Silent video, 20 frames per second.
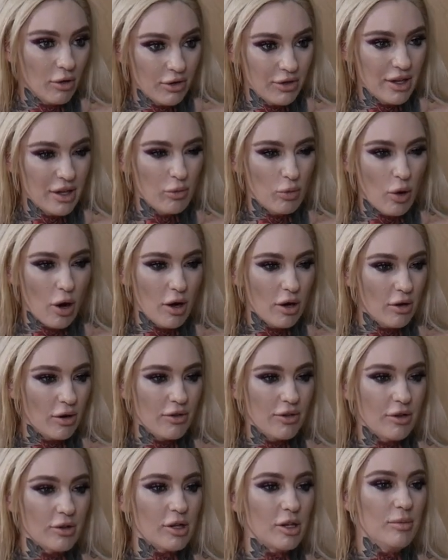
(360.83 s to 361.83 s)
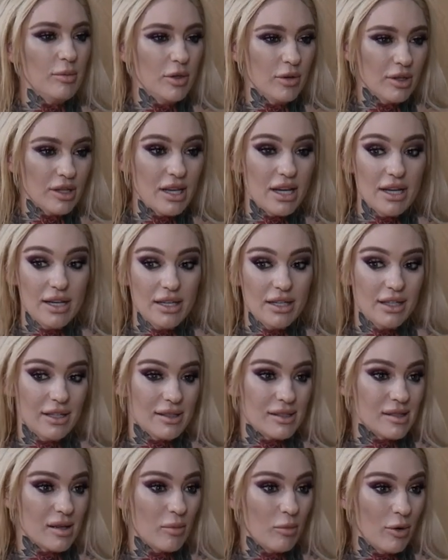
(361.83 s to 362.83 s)
or they want, or they're communicating
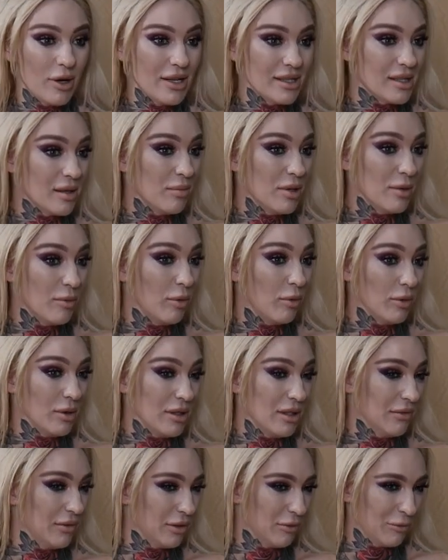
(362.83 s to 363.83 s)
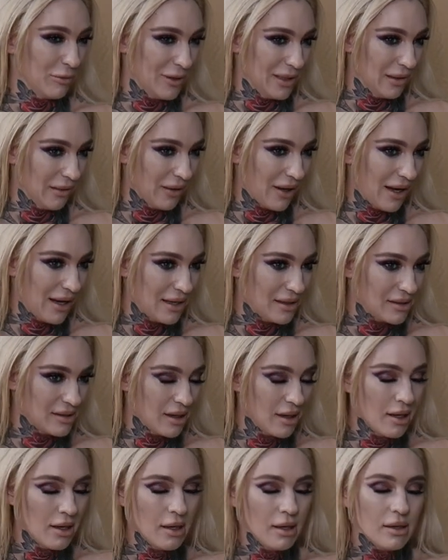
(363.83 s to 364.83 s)
in some ways that people wouldn't even realize.
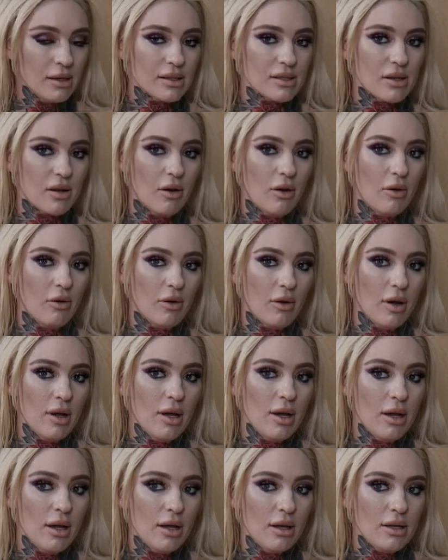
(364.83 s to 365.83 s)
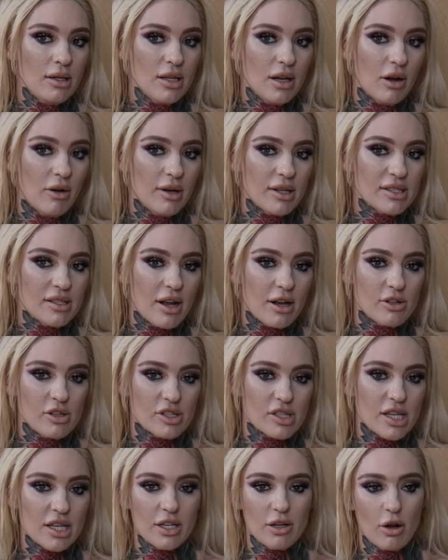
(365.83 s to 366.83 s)
So, you know, it's not
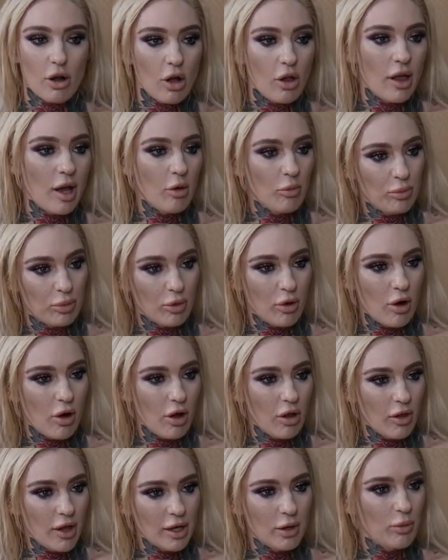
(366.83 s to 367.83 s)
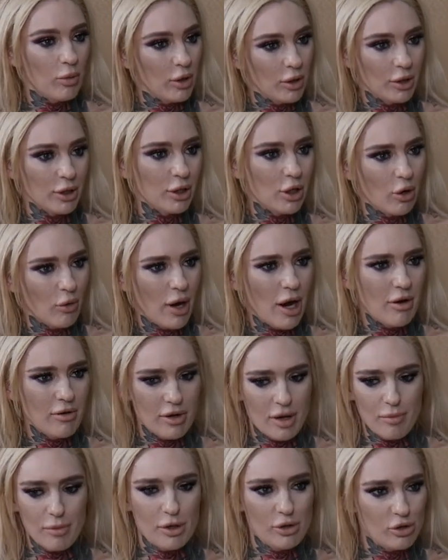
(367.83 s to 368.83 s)
just like an all-out brawl, like we're going to go out
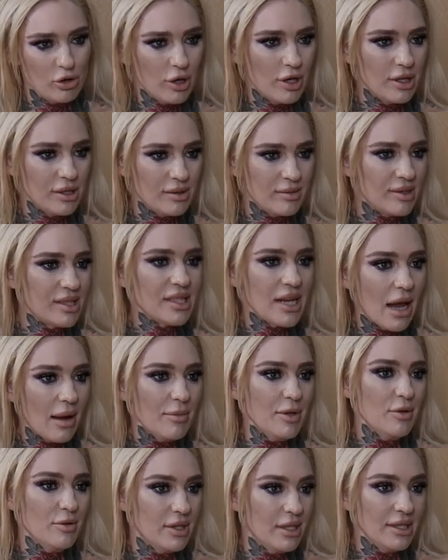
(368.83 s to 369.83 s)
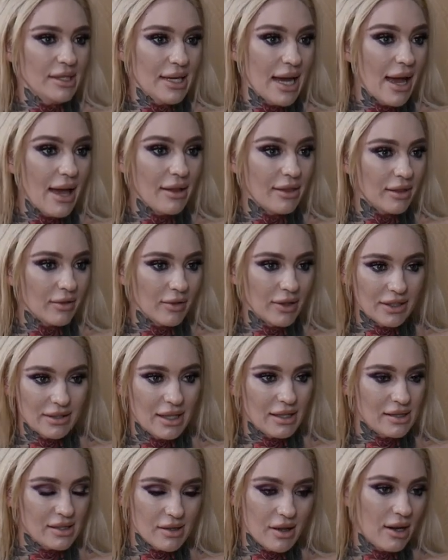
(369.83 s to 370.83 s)
and I'm going to try to stab you to death. Like,
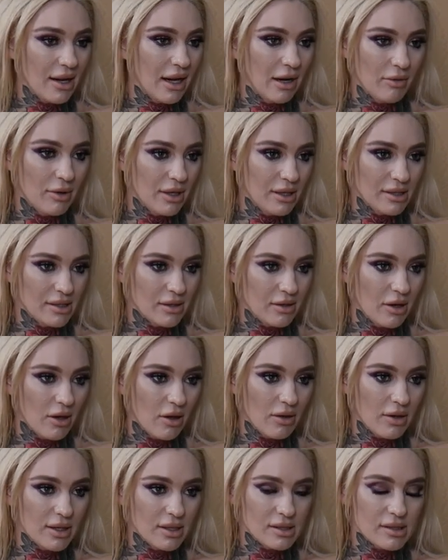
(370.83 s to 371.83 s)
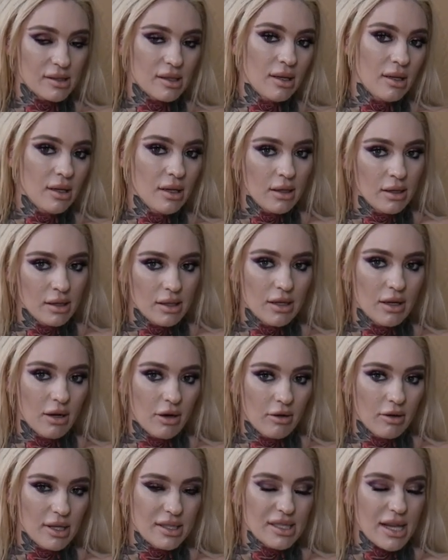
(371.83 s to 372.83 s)
that's not how it is at all. It's, you
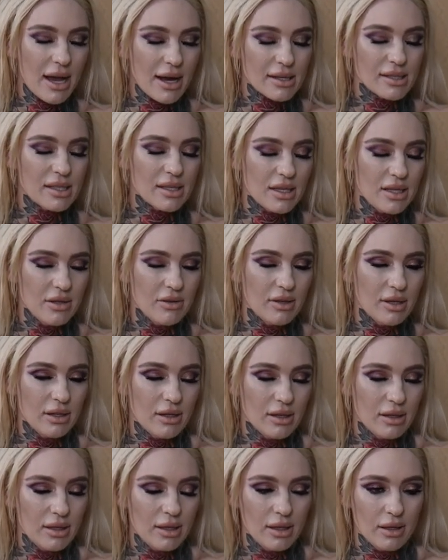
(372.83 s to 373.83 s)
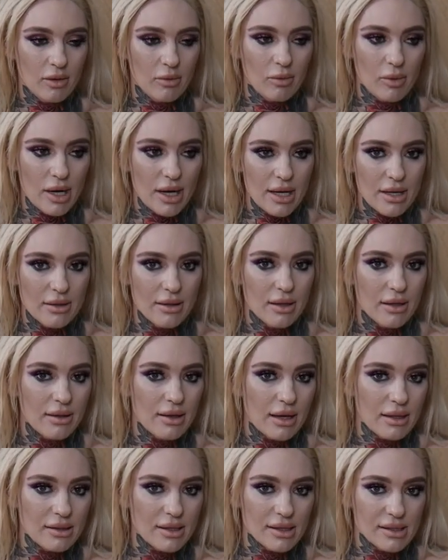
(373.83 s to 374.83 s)
know, it's executed in a way that
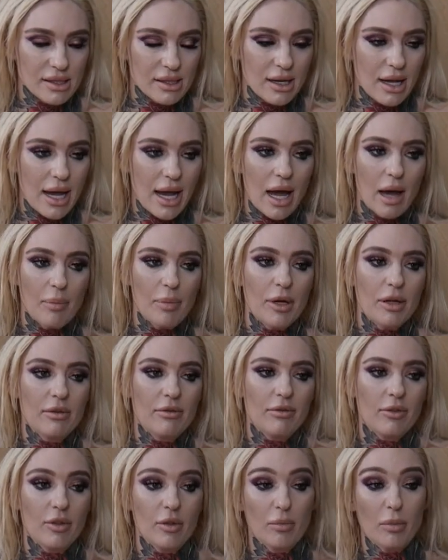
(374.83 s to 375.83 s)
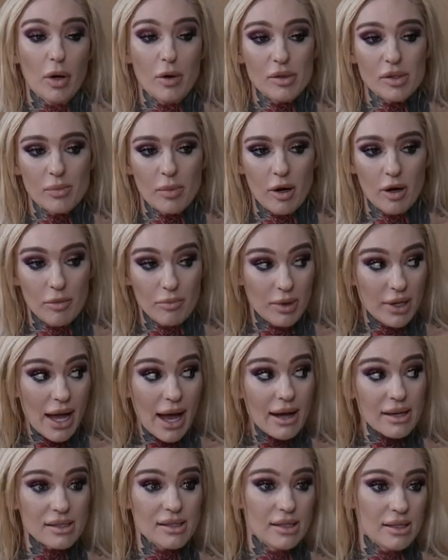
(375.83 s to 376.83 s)
that doesn't happen for the most part. But
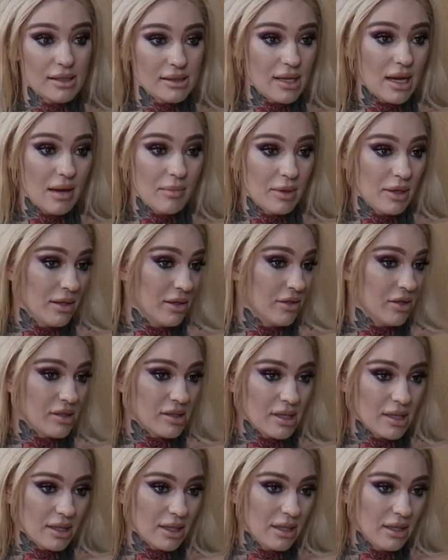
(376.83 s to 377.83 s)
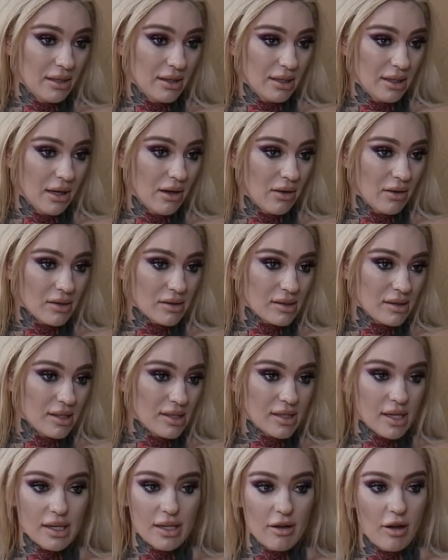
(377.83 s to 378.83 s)
accidents happen. It's just like anything else.
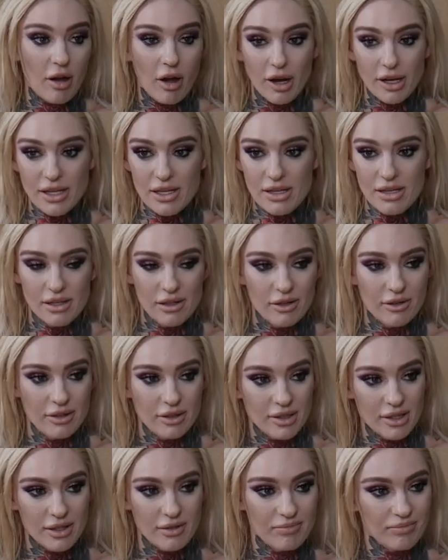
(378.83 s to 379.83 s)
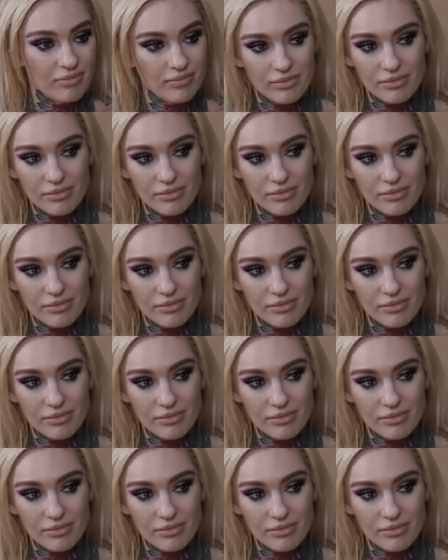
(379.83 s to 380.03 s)
It's like hockey, you know, they get